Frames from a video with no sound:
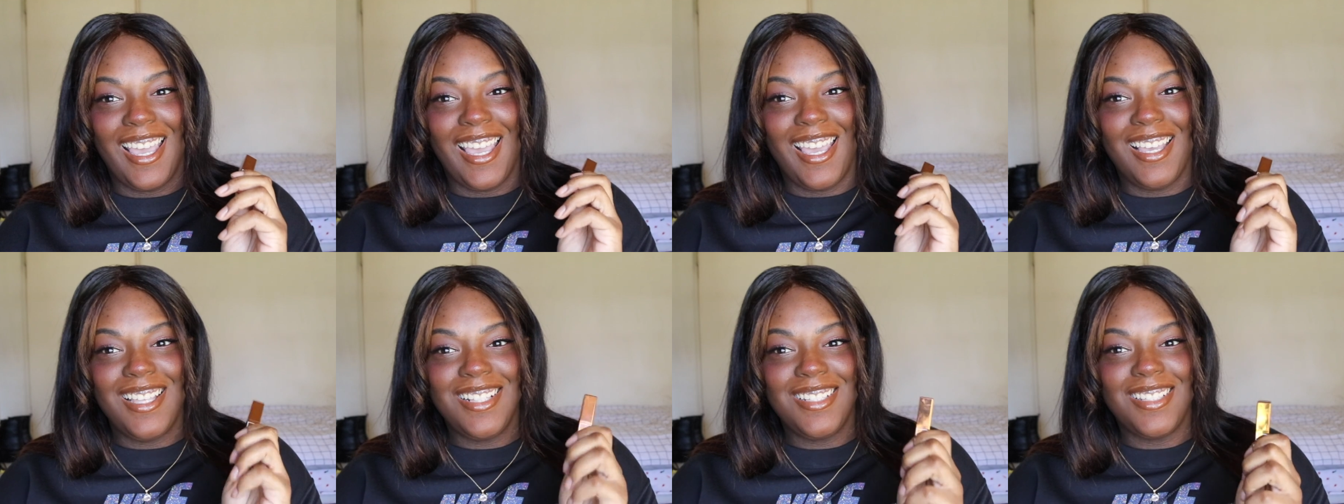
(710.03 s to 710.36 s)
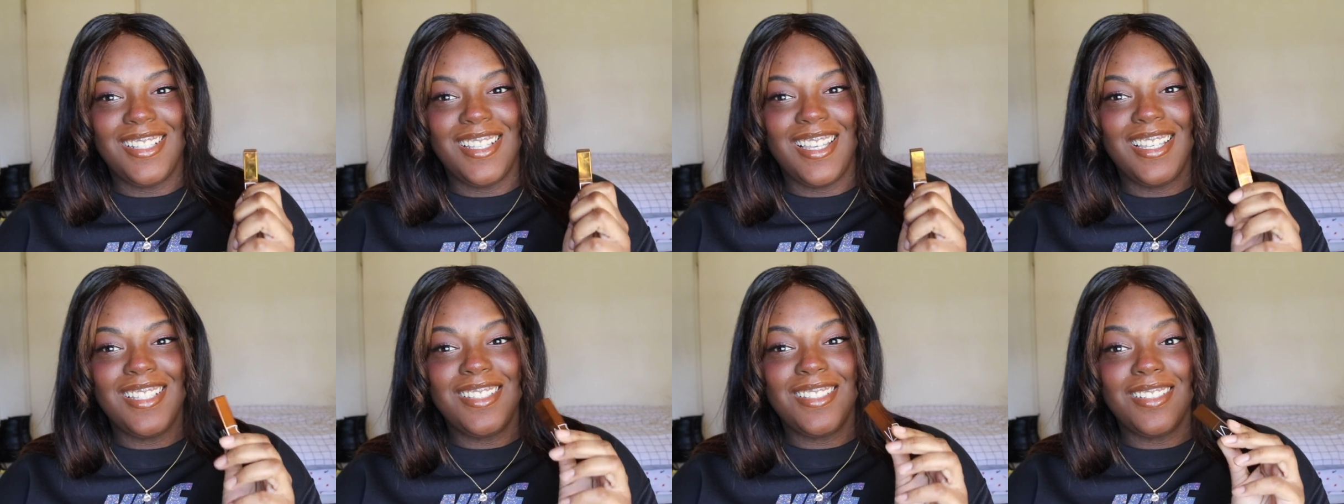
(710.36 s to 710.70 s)
It's
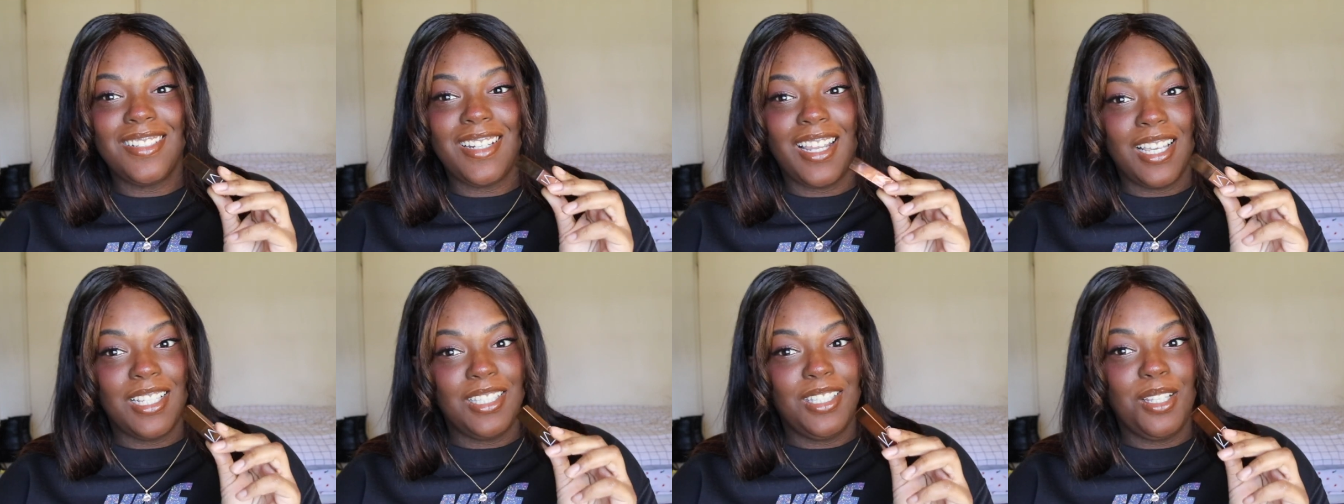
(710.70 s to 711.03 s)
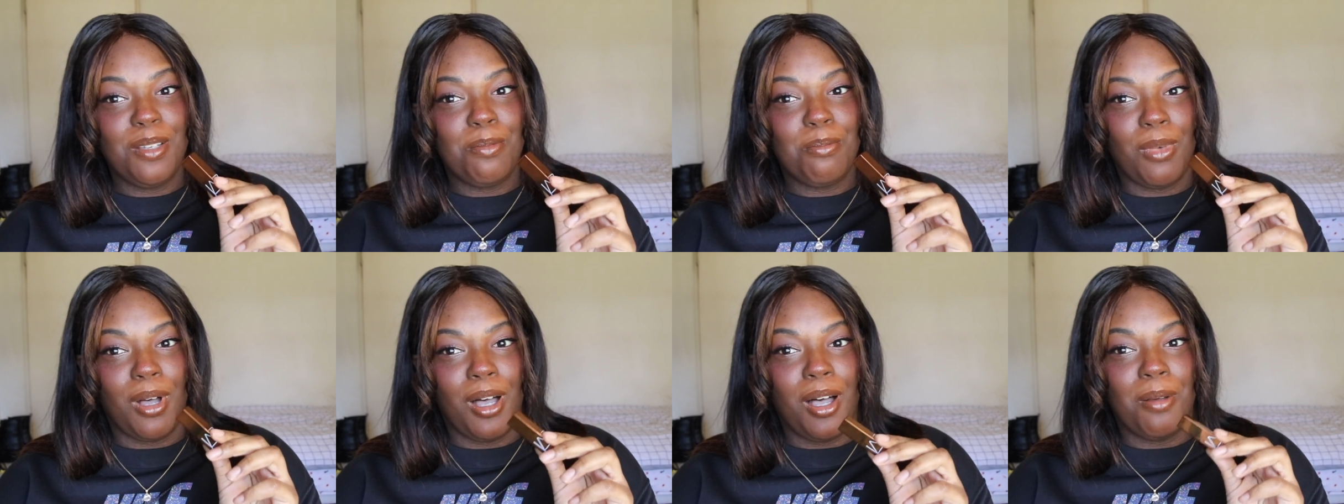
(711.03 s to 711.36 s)
it's a nice
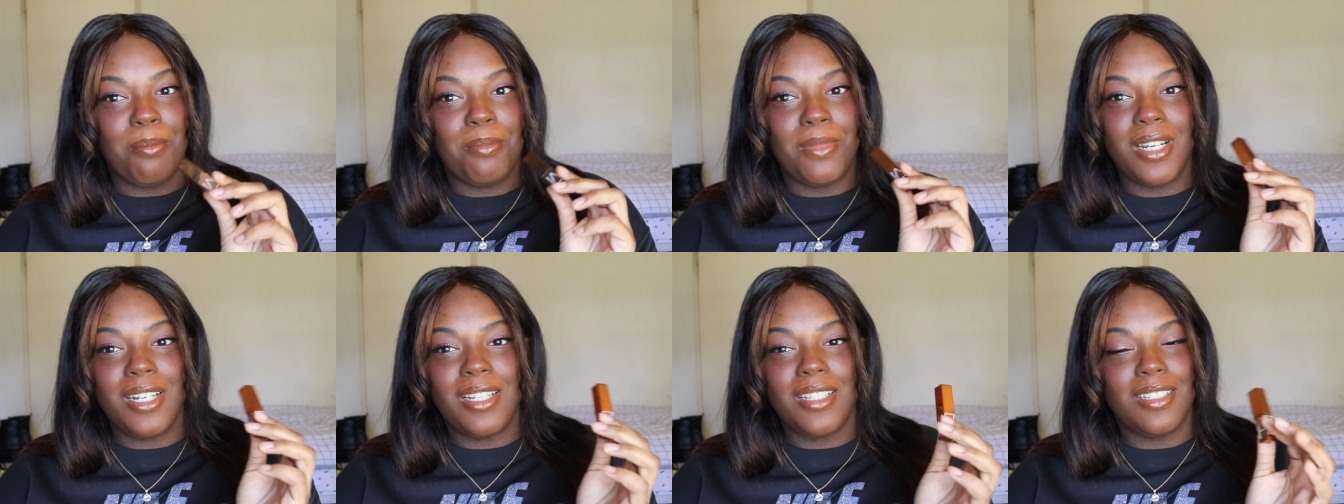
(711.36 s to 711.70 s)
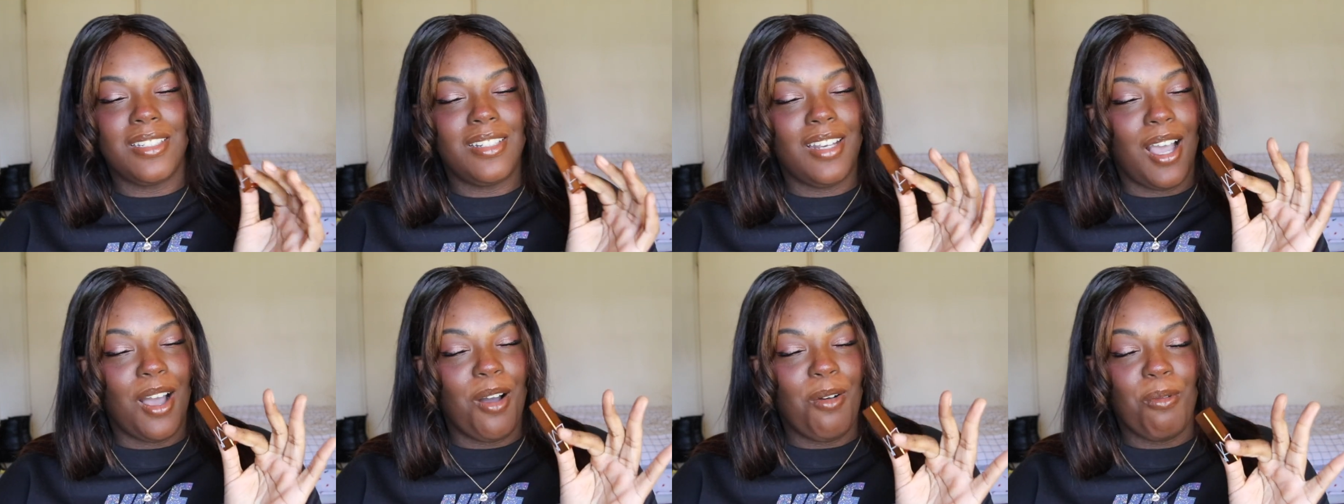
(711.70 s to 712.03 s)
lip balm. It is
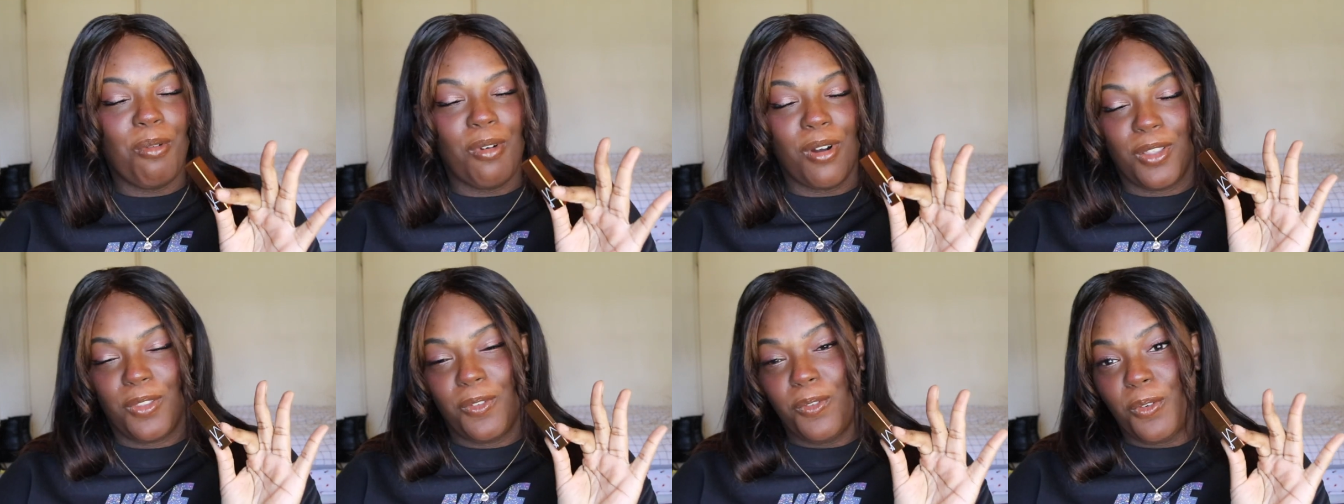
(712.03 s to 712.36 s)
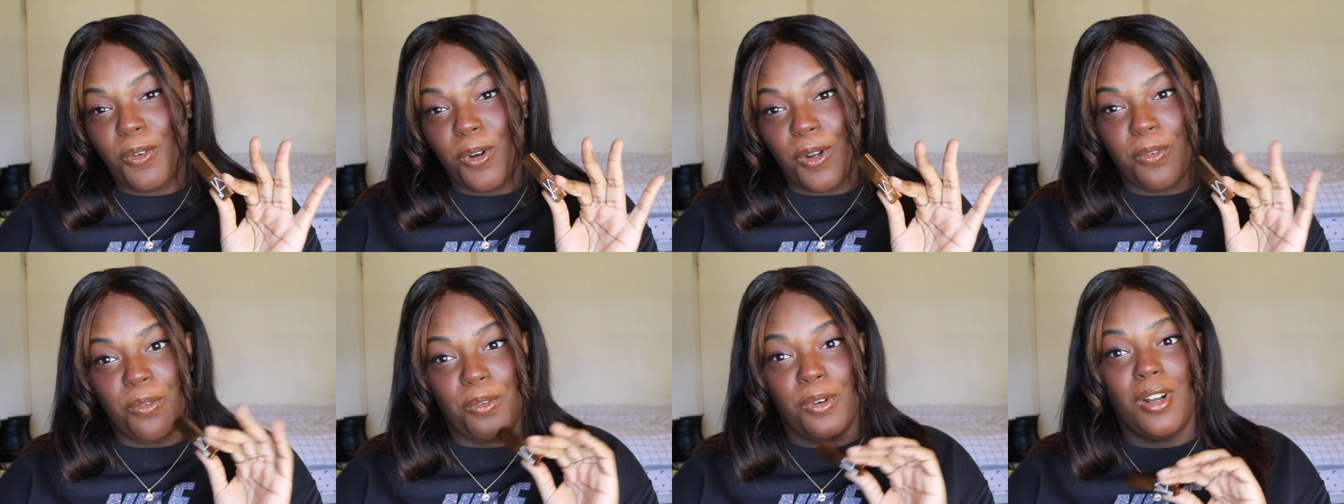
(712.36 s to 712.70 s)
not worth
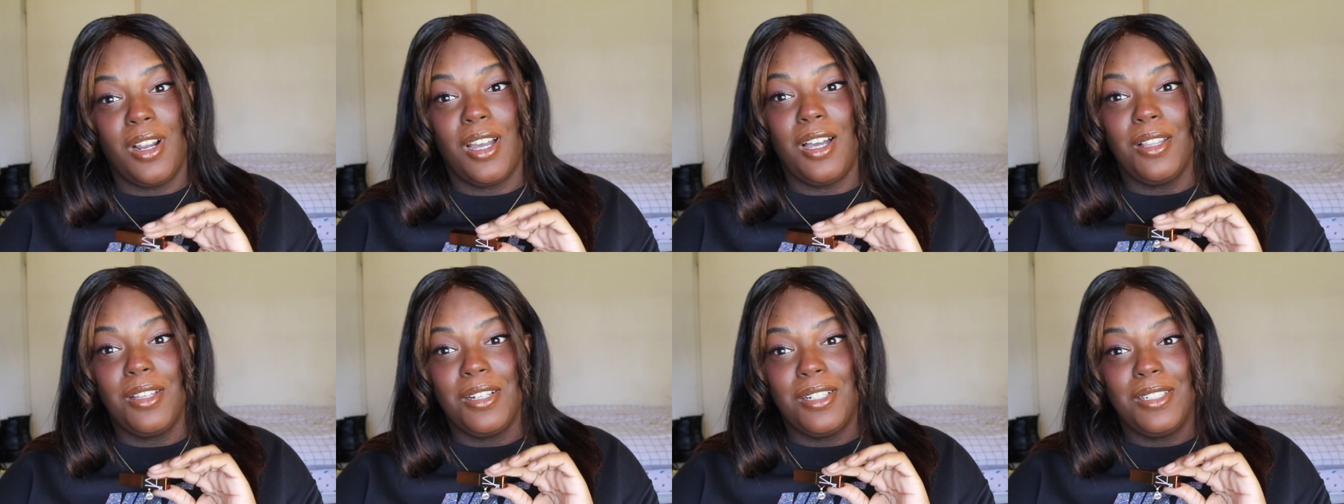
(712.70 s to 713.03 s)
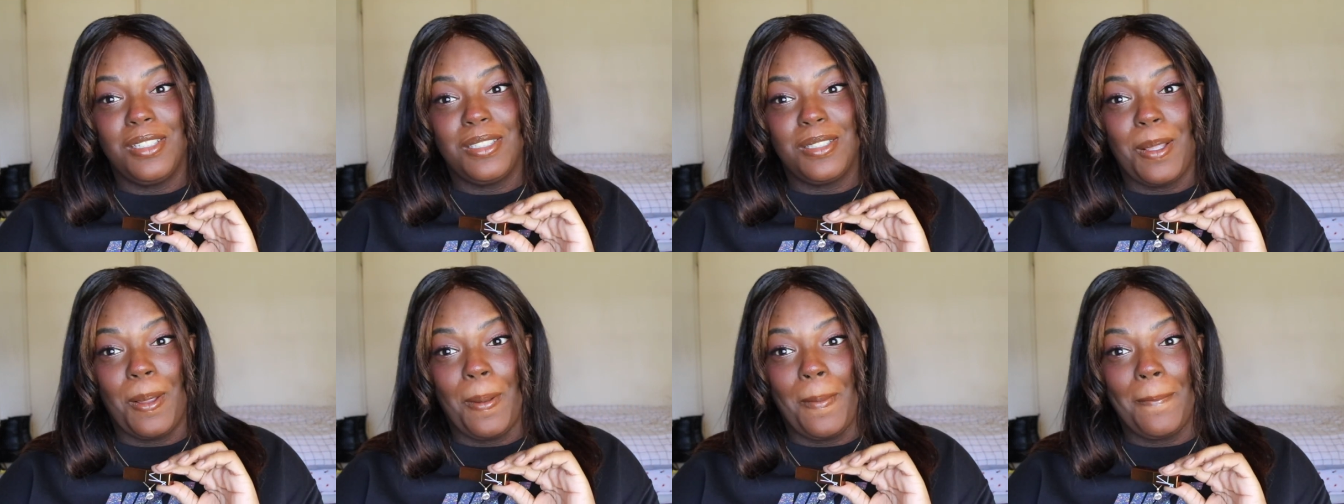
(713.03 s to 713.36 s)

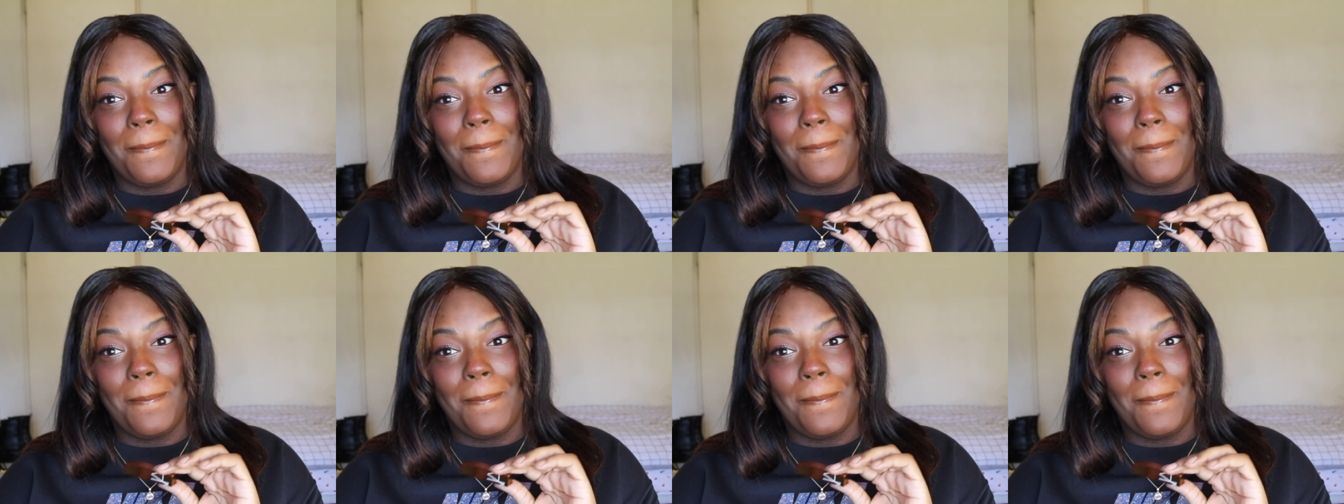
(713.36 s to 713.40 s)
$44.